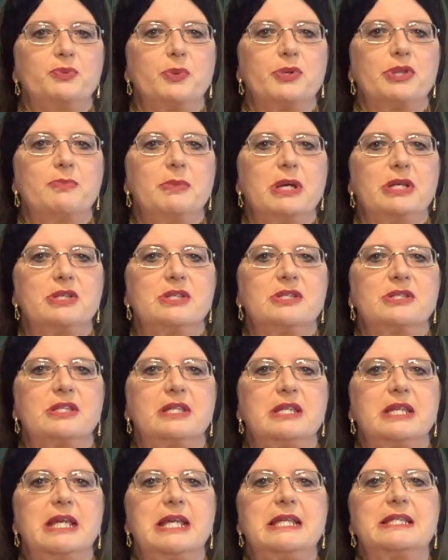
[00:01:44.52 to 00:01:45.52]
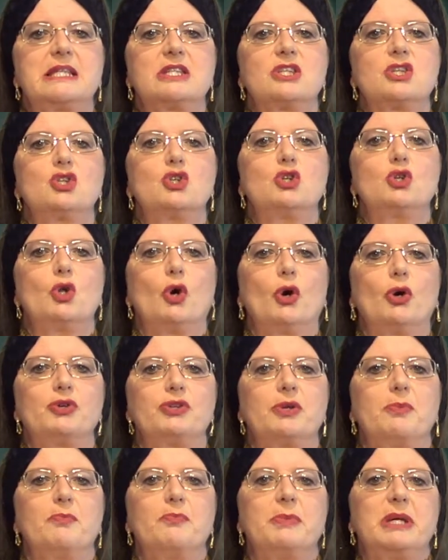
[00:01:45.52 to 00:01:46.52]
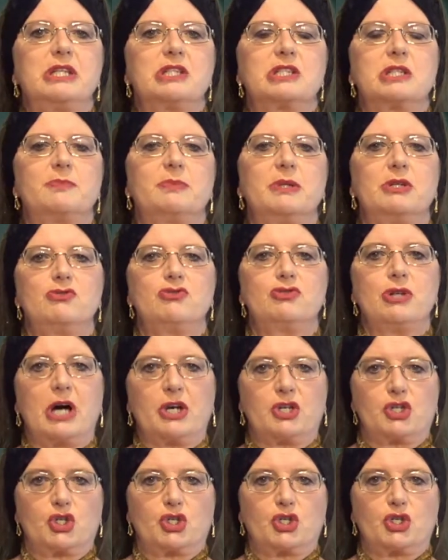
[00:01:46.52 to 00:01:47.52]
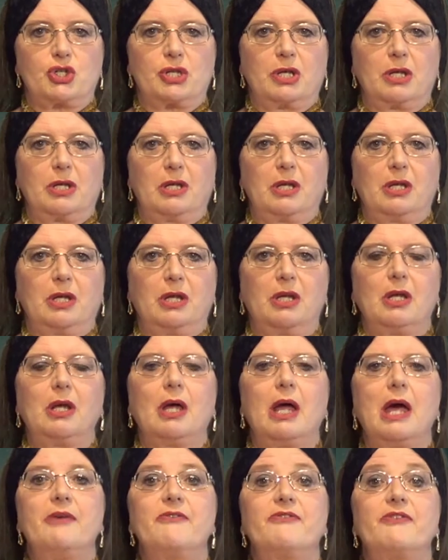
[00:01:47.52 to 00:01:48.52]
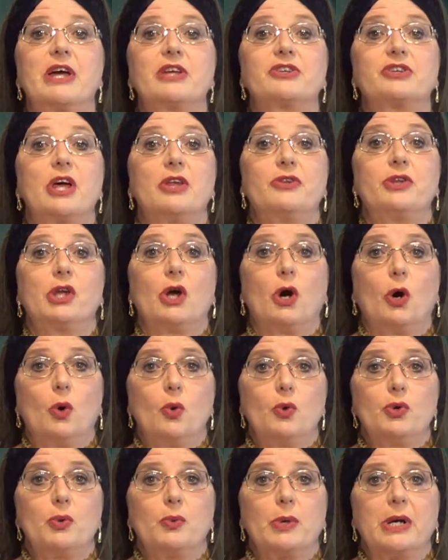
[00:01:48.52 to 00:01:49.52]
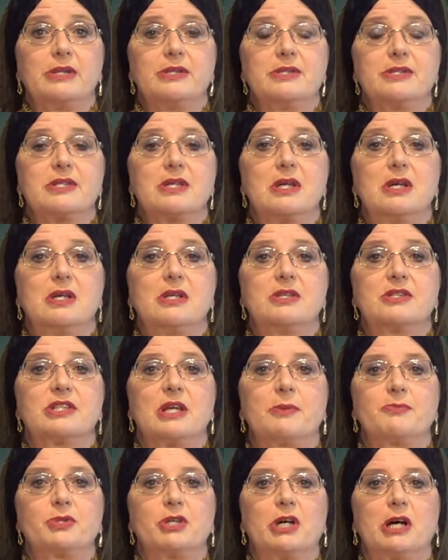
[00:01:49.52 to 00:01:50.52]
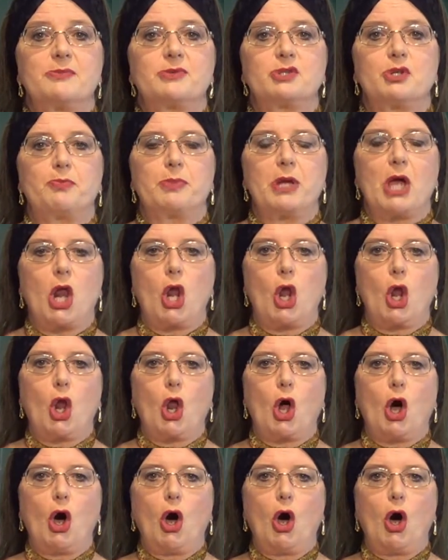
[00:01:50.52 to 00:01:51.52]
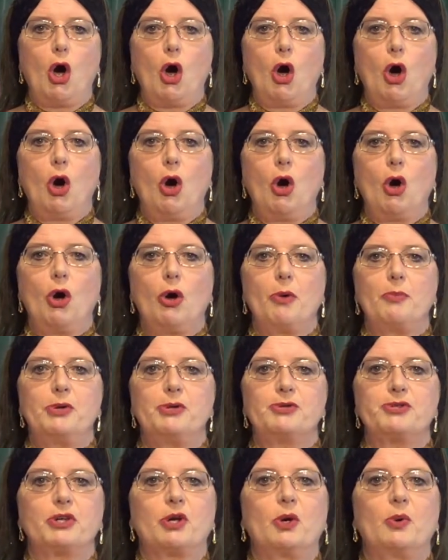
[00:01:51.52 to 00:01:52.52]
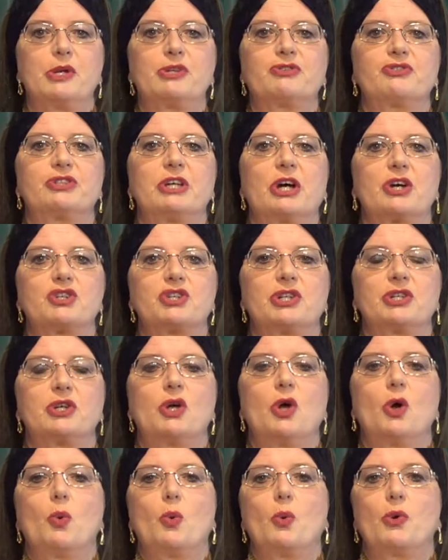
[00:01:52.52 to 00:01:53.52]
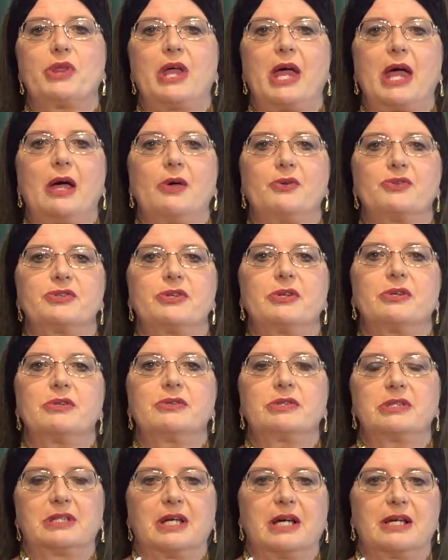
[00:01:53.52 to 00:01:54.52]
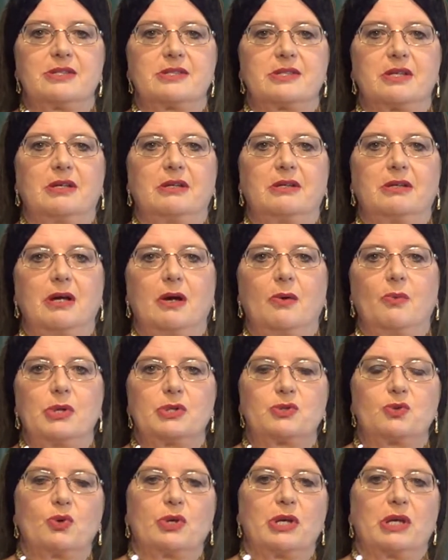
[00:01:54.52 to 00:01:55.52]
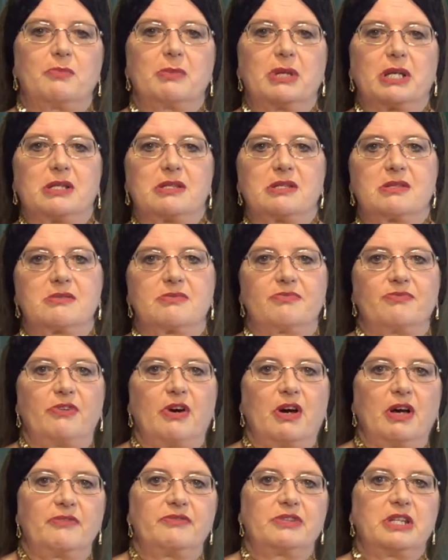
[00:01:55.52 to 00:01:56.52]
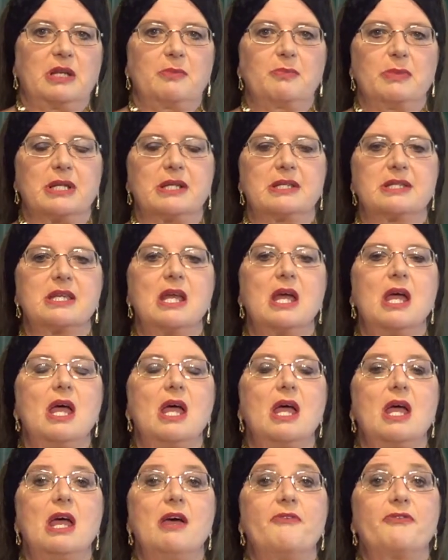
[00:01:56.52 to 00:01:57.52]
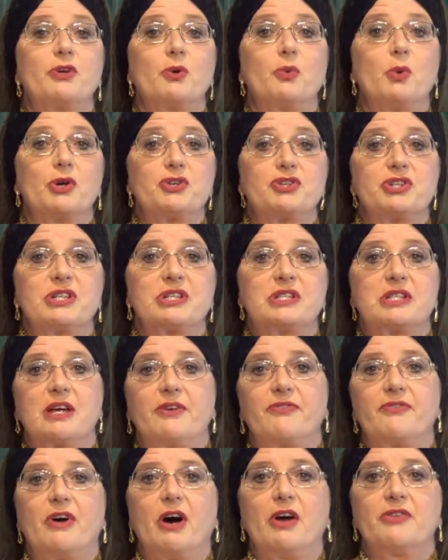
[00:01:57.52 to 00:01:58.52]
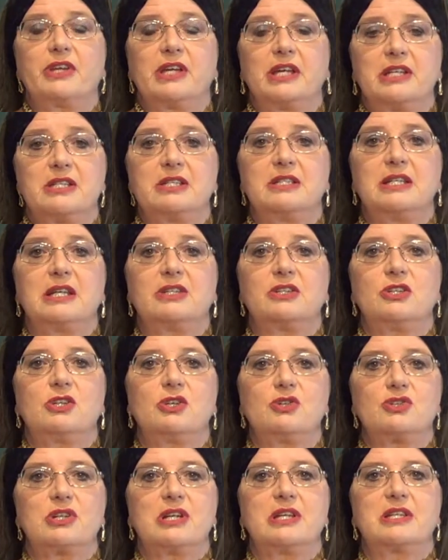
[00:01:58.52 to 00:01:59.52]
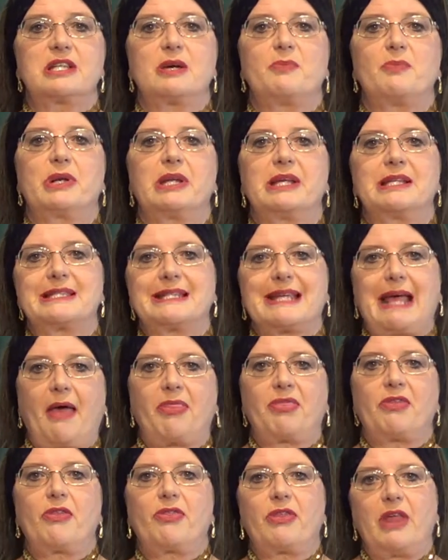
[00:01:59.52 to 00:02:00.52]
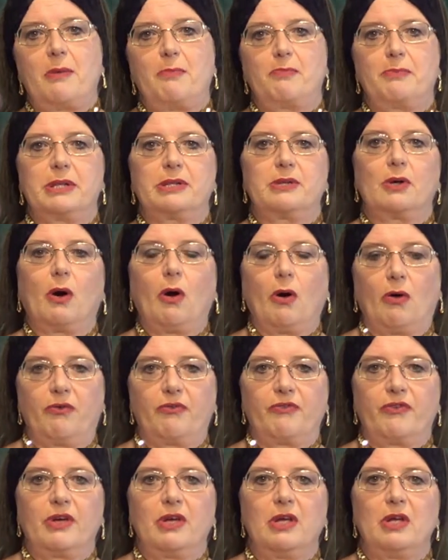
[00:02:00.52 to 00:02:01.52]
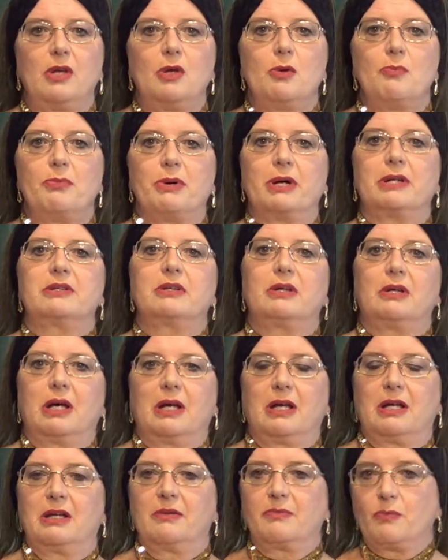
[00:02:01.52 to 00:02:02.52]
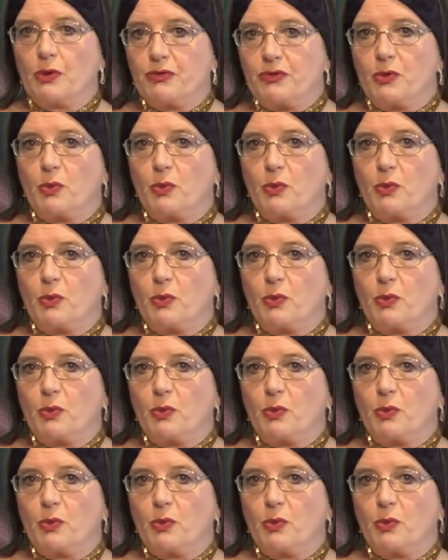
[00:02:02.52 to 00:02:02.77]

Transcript: with the mejence is it's not meant to be rushed. In fact, in the older ones, sometimes there'll be a long musical introduction without the dancer. We're talking minutes, 5-10 minutes. If you're watching stuff on the internet, usually somebody has cut that bit off. But if you're